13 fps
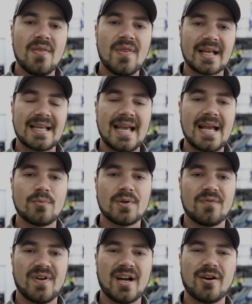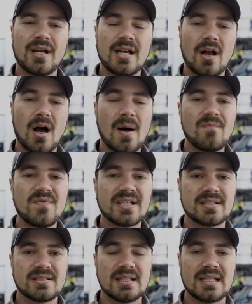that came with very
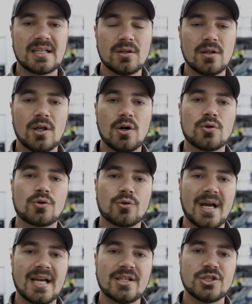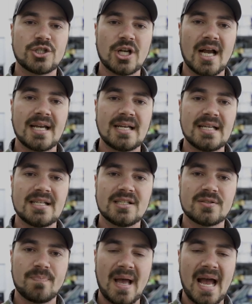obviously low-grade
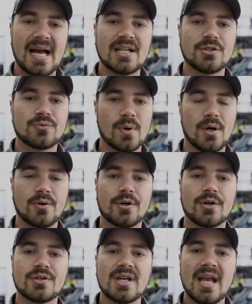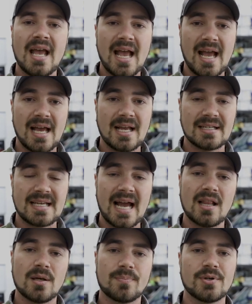Chinese pads, rotors, and
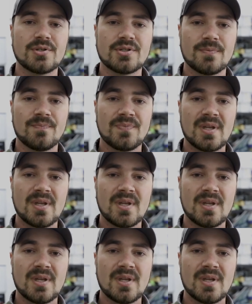calipers.